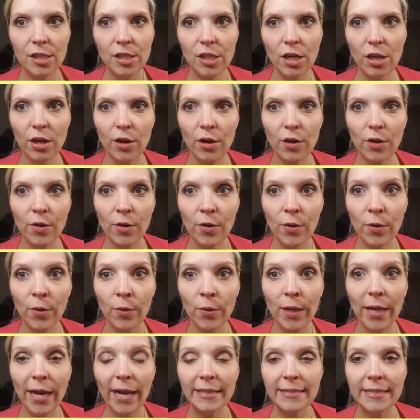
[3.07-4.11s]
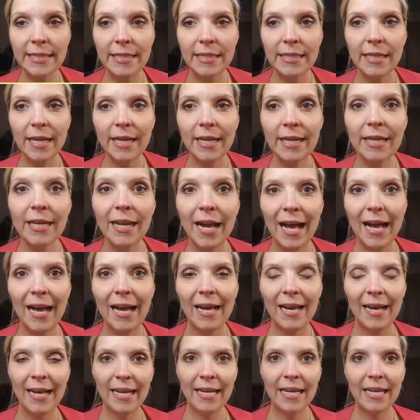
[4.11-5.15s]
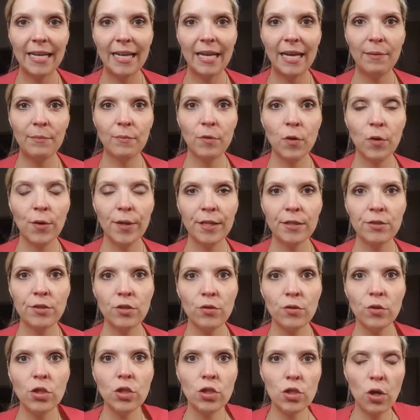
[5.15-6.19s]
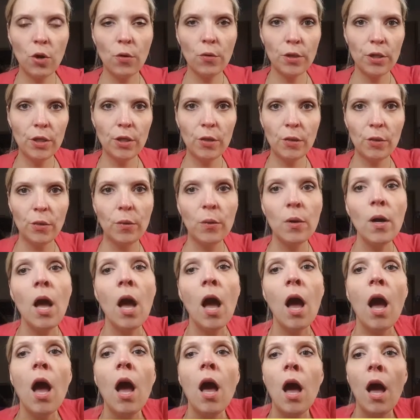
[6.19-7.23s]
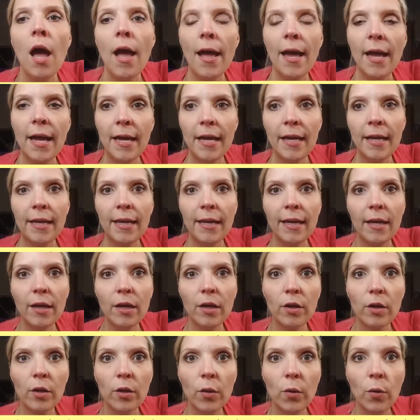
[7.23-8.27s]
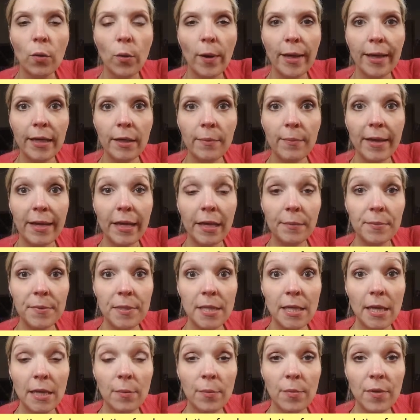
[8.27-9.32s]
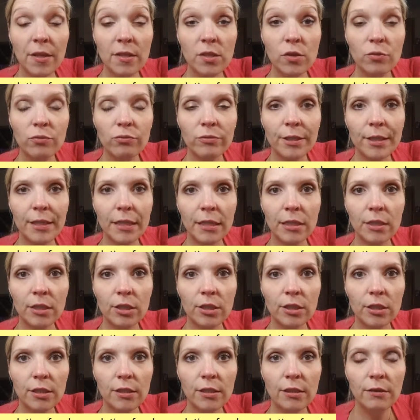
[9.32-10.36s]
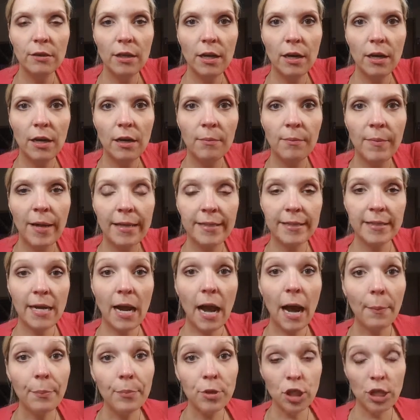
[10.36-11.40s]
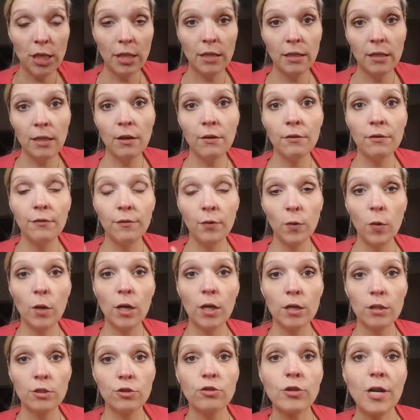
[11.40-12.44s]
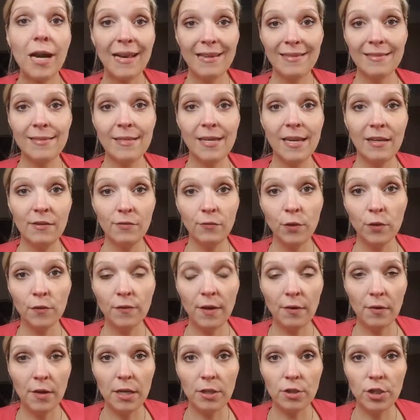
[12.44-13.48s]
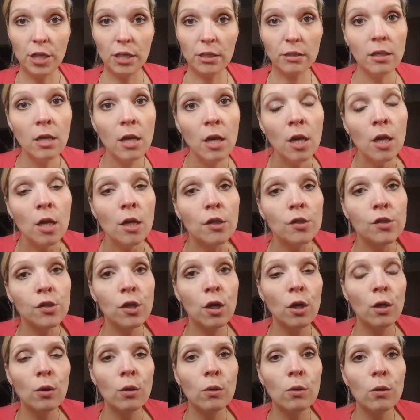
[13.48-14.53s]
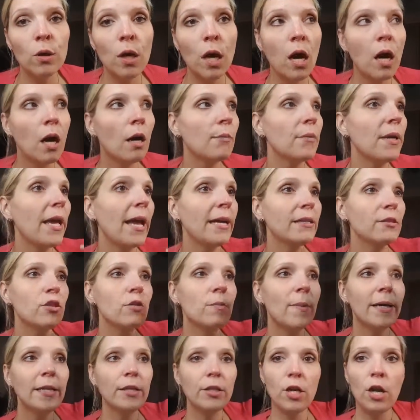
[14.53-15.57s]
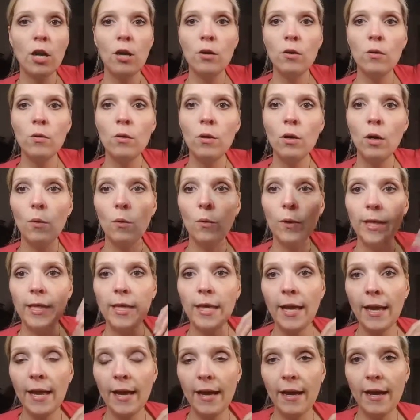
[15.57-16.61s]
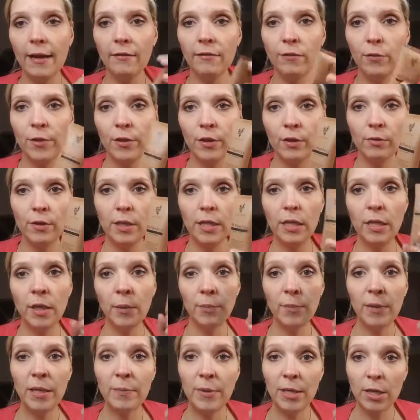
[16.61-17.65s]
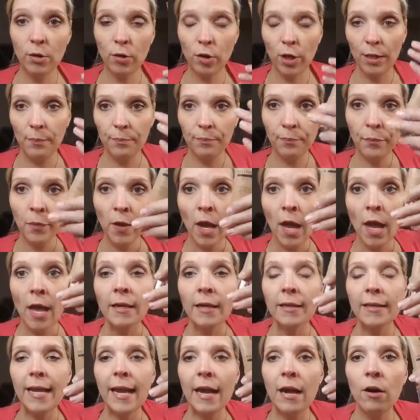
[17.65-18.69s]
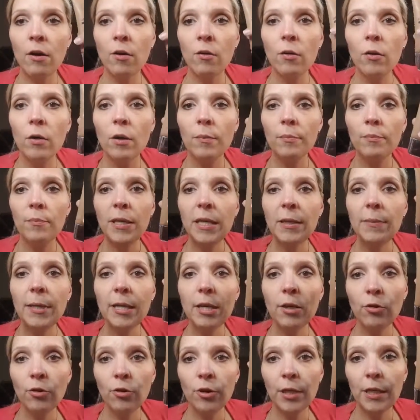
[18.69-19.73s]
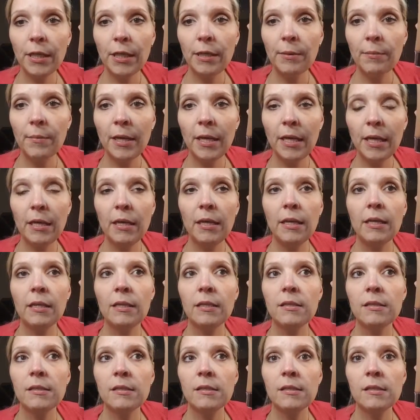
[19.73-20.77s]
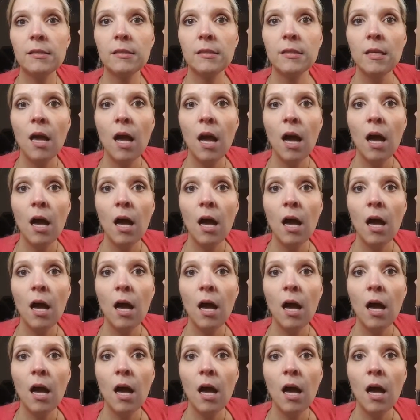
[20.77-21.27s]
So tonight I am going to show you a quick makeup tip that's really good as an option for dry skin for foundation. So as you might know, we have with Unique BB cream. Now BB cream is